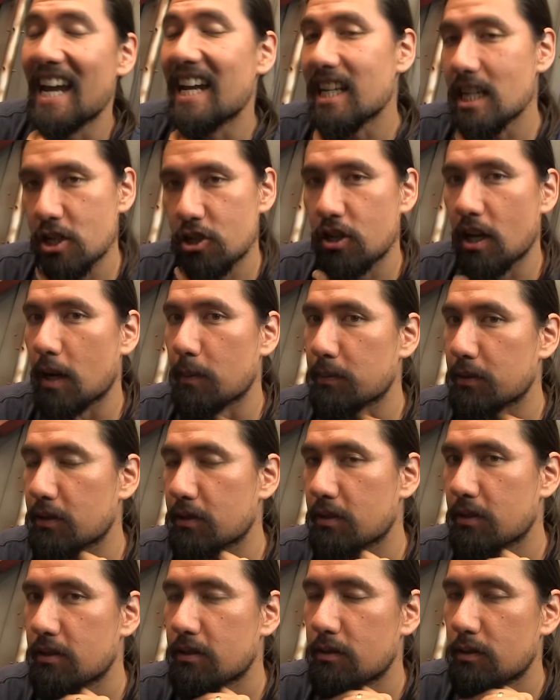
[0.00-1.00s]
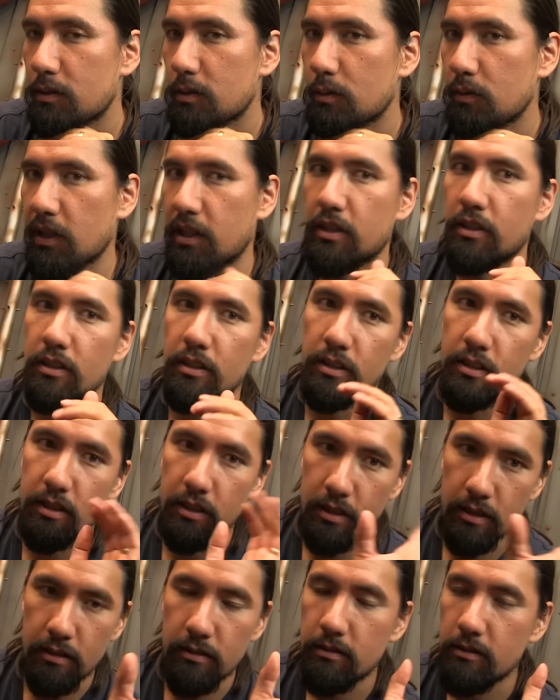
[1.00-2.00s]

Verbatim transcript: any chapter, we could